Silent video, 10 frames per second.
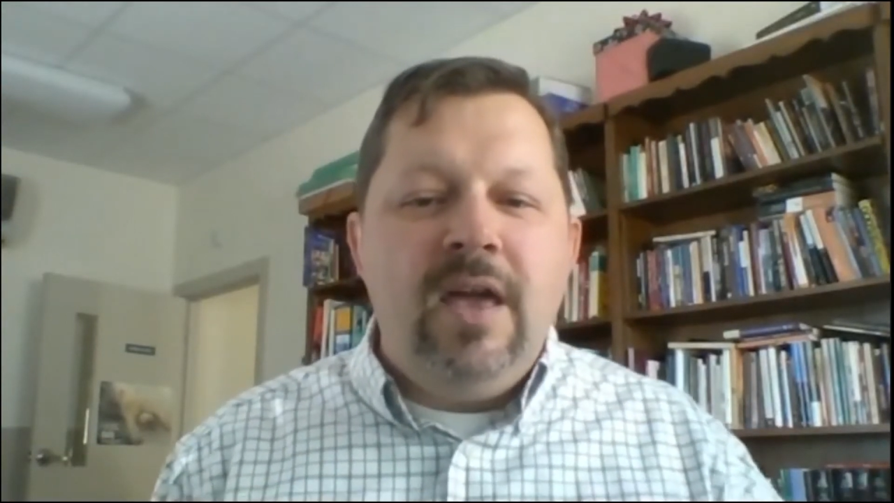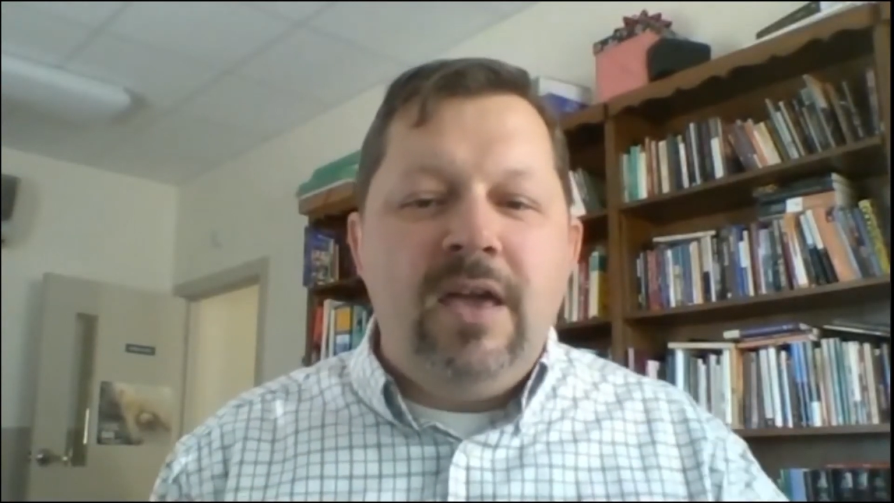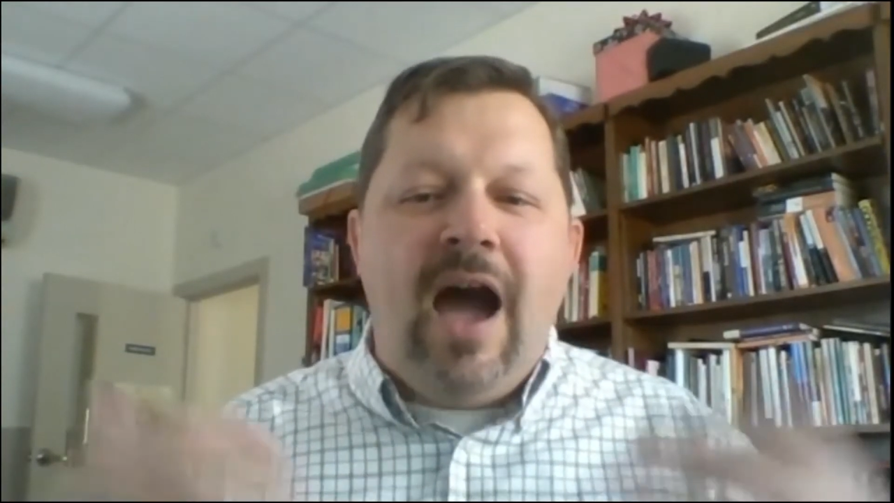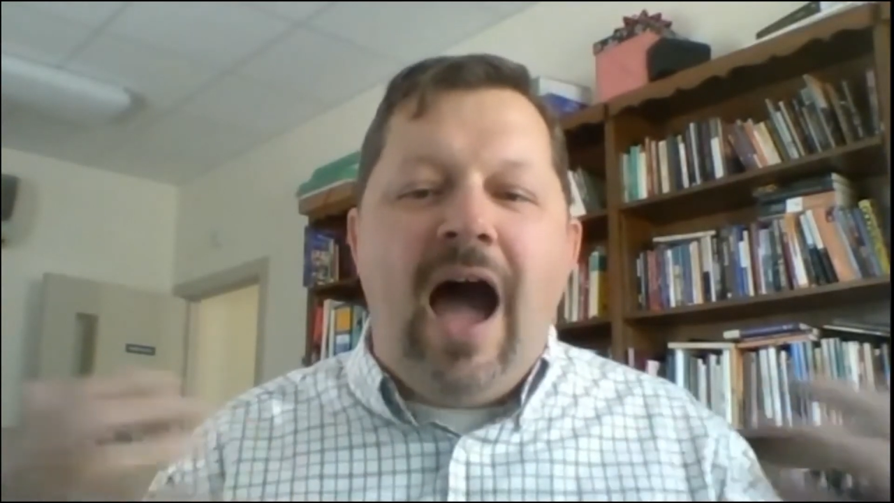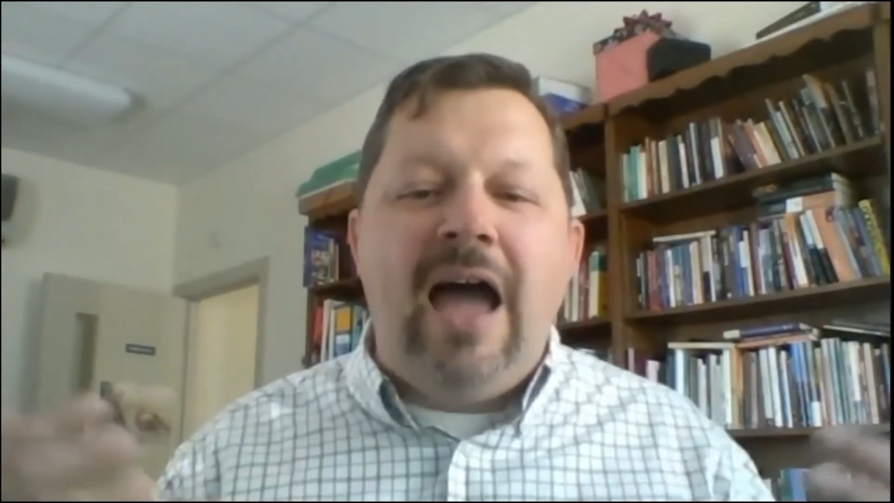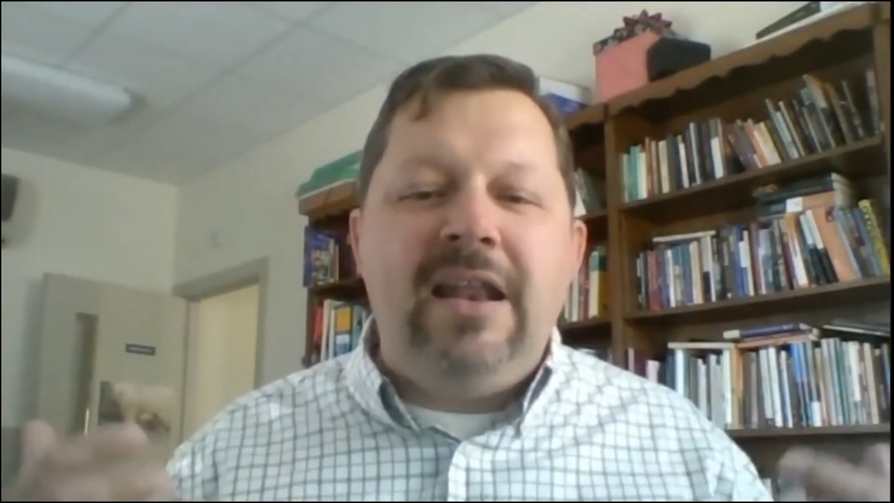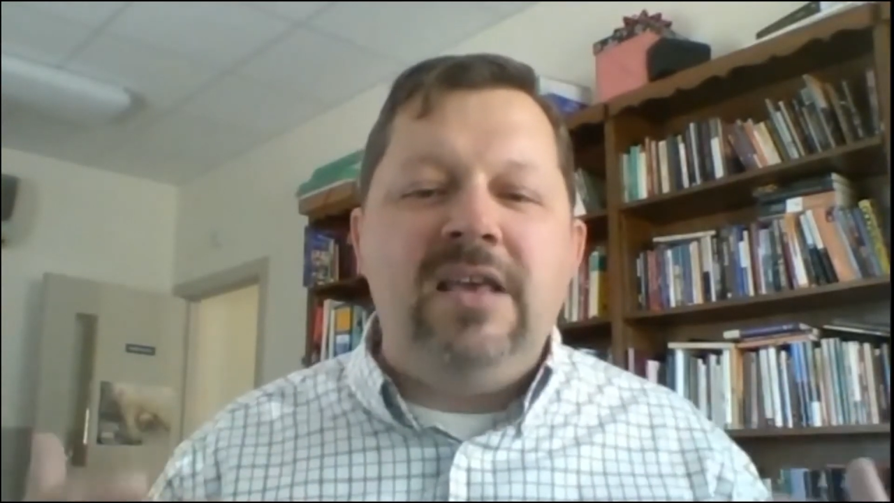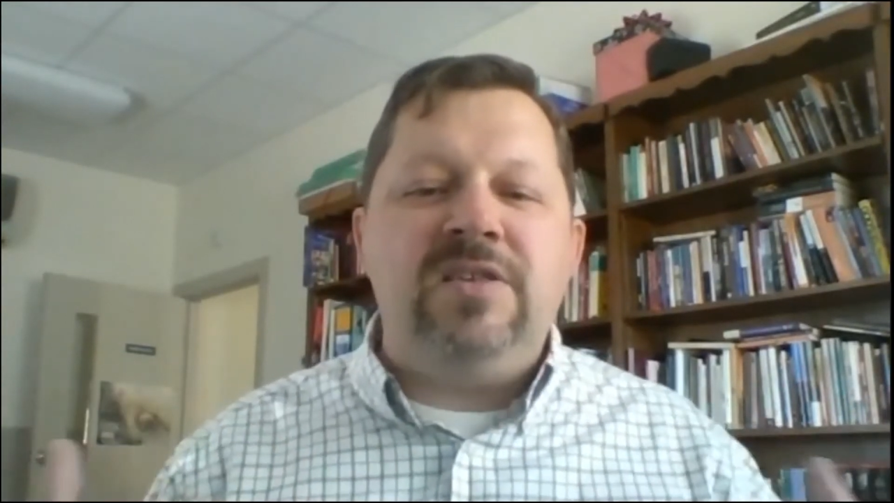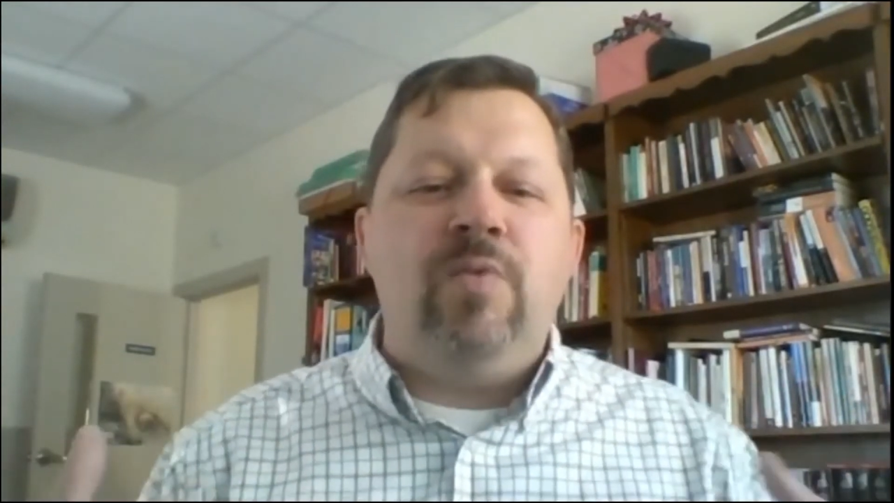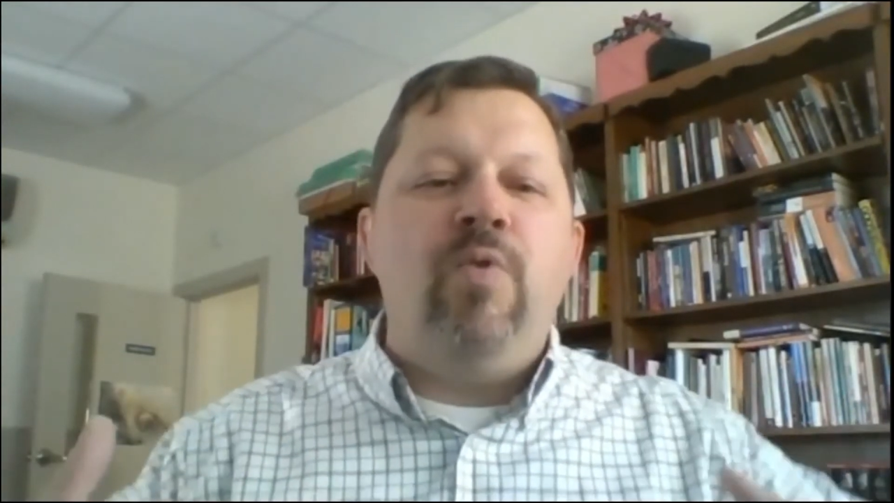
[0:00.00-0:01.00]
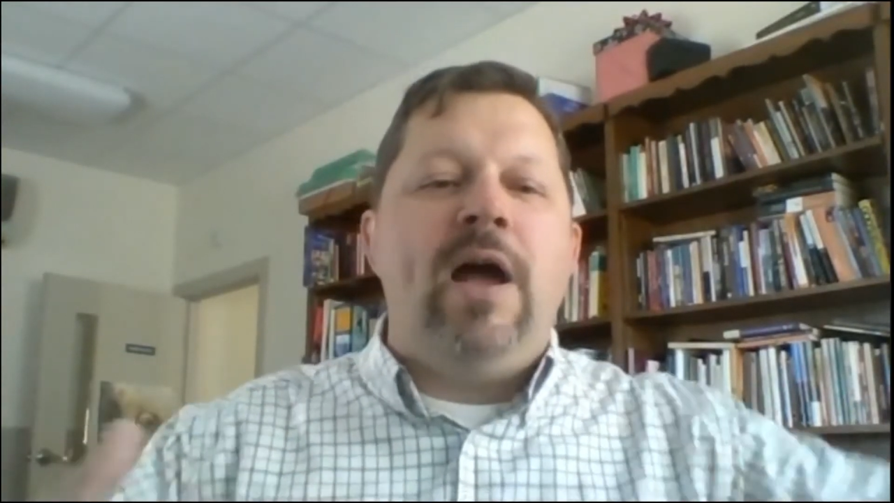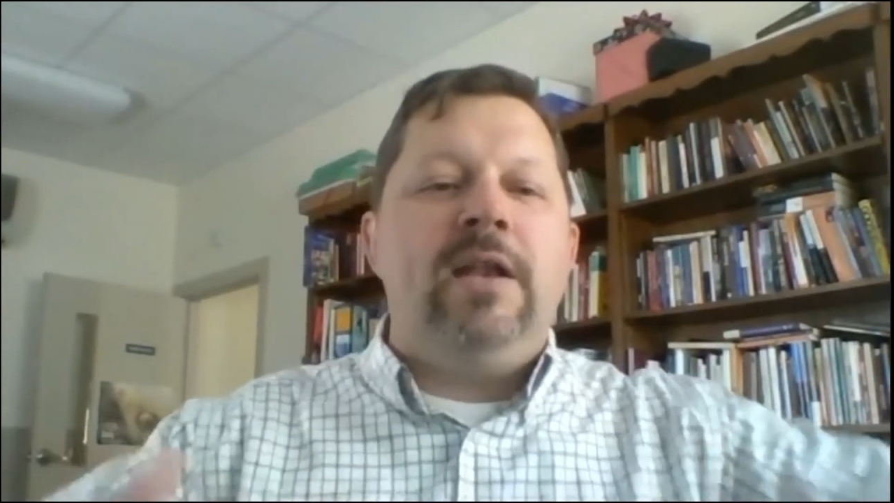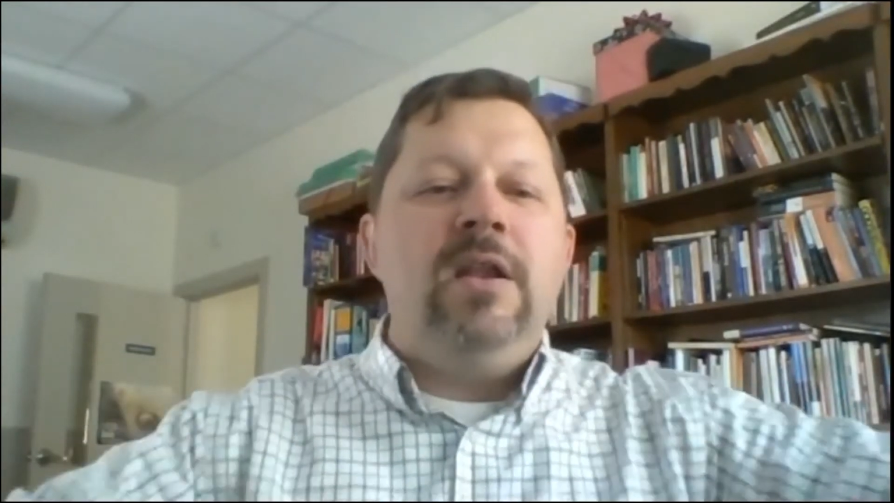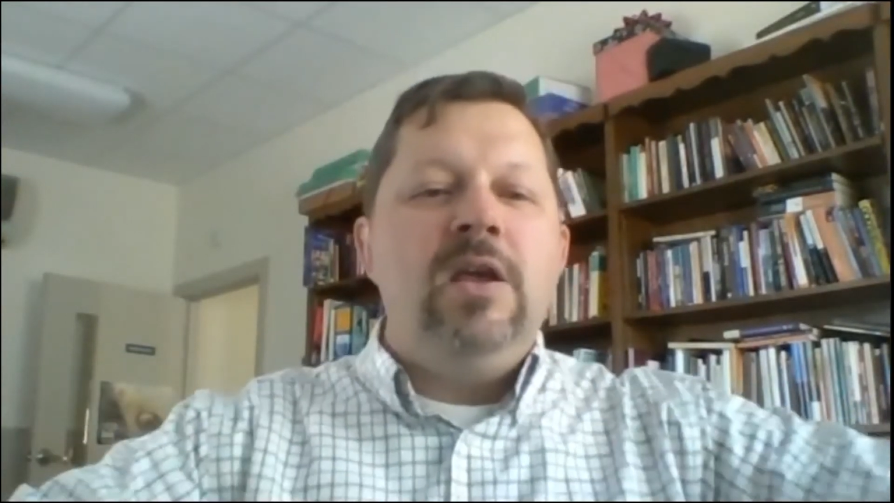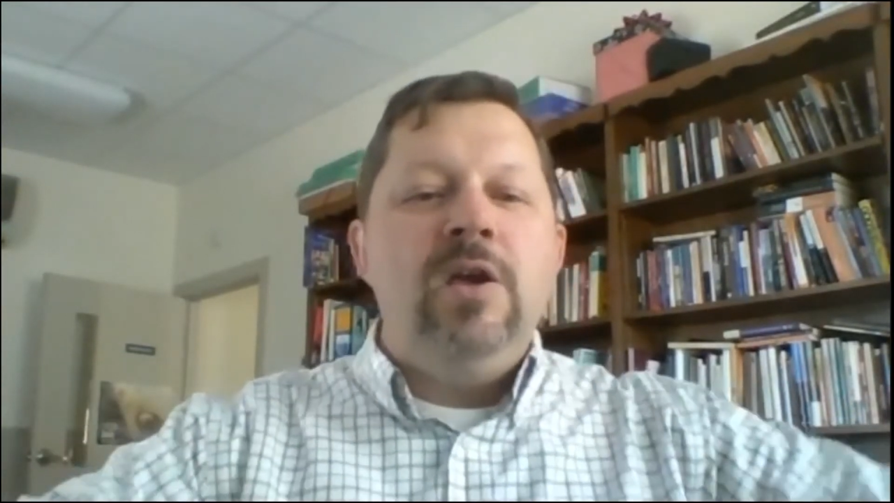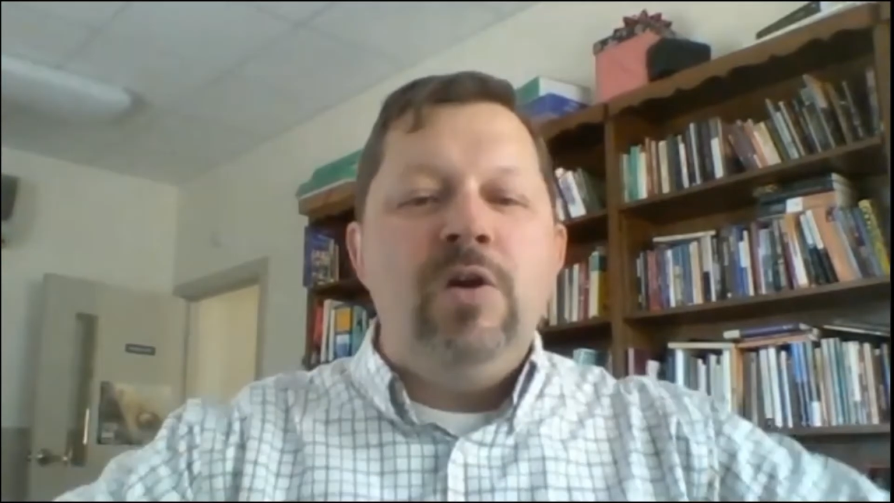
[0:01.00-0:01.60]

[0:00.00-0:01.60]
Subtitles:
God is the one